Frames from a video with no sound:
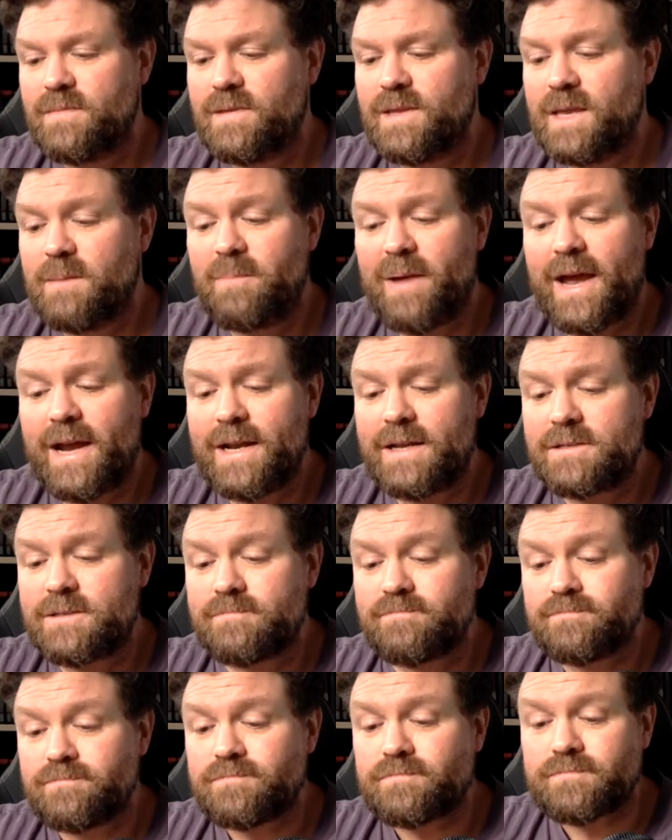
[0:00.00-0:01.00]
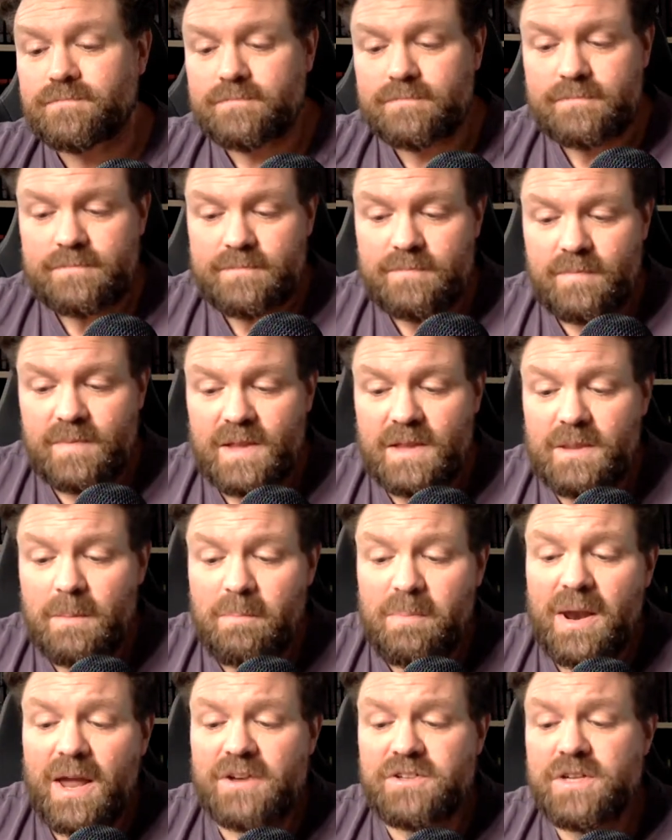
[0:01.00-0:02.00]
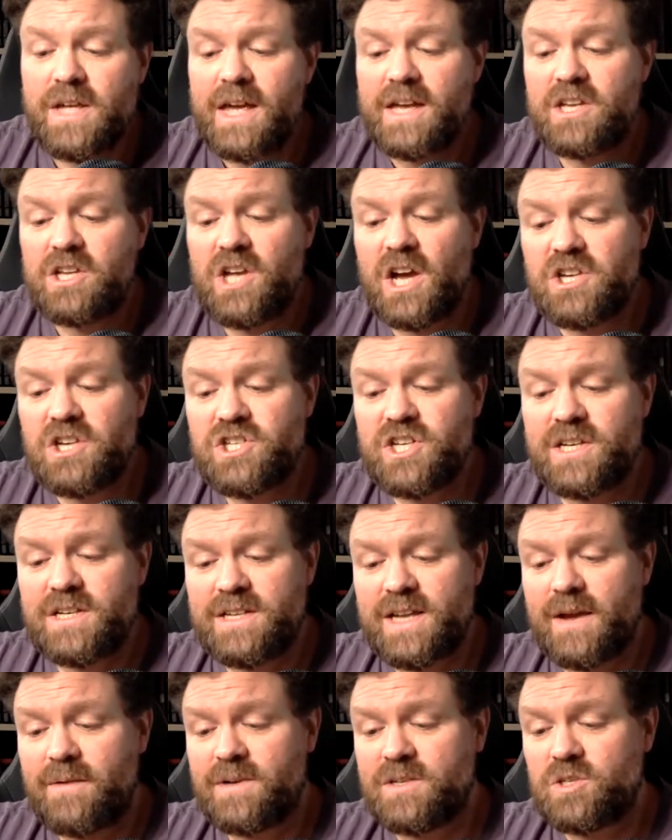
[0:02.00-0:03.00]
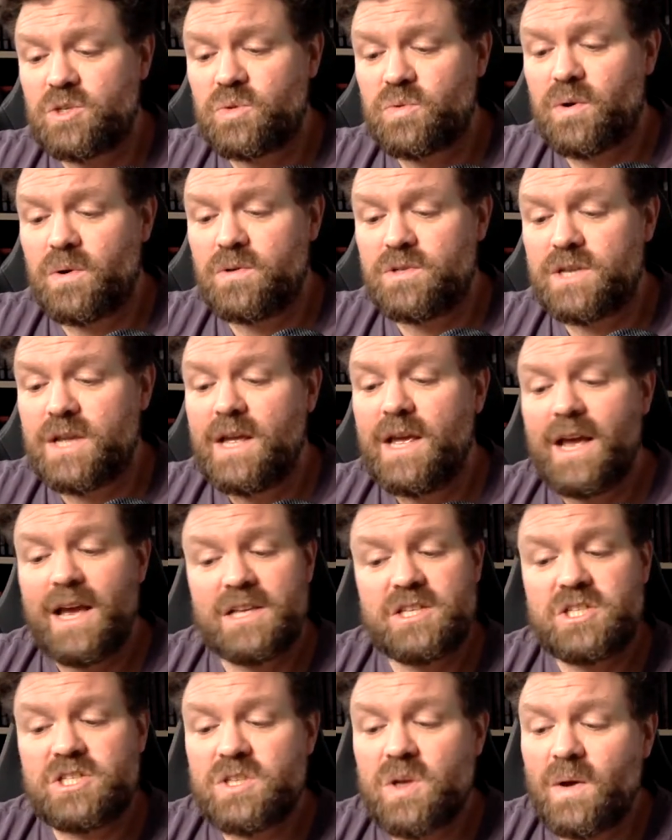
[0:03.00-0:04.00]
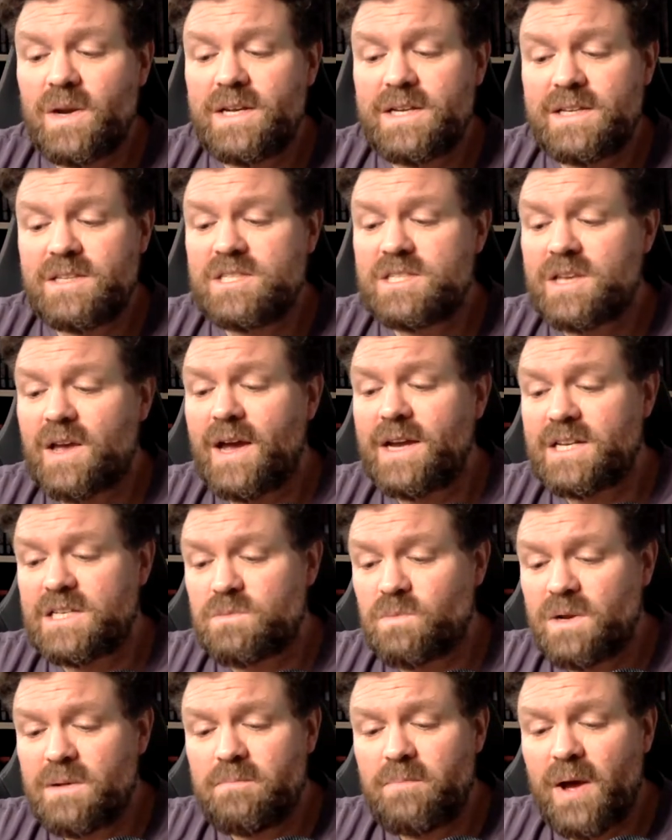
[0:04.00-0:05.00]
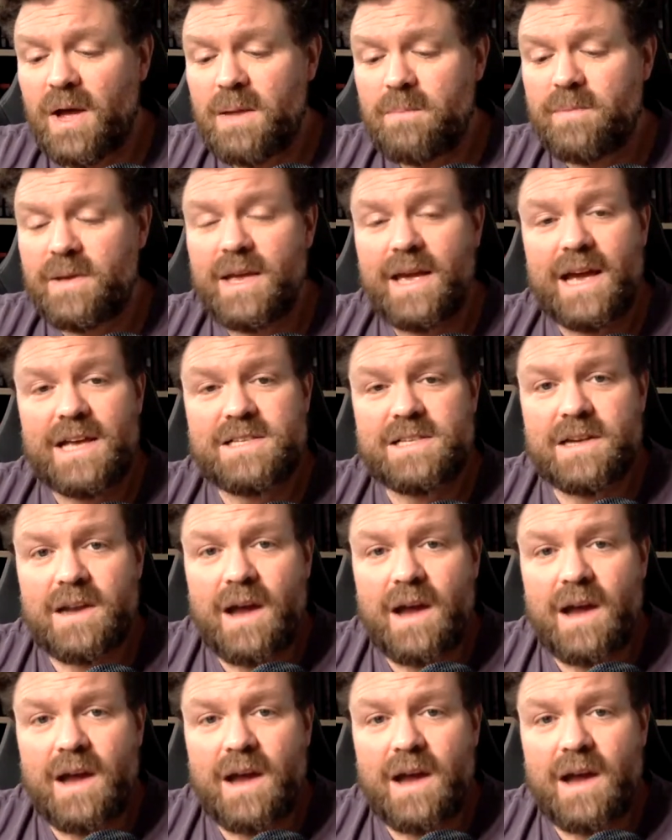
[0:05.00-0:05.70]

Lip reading: He panicked, the blood gushing down his throat, as solid inside his windpipe as an